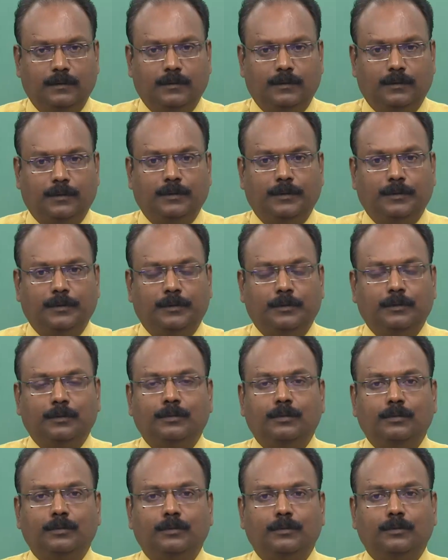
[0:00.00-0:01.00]
so
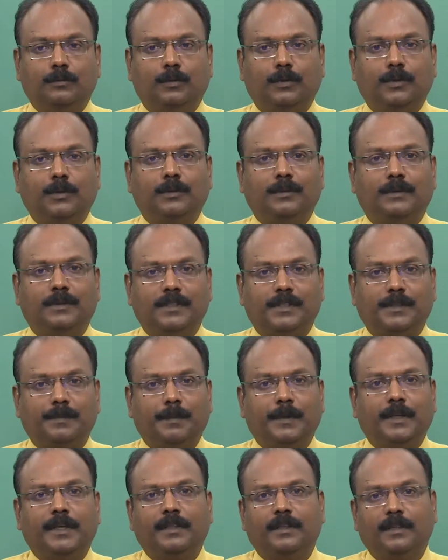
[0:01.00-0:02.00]
you want to
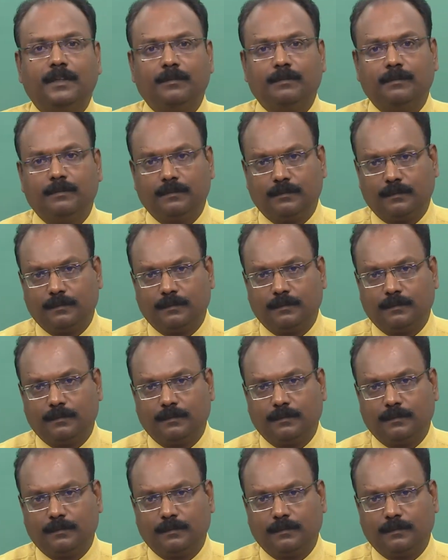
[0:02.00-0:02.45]
display them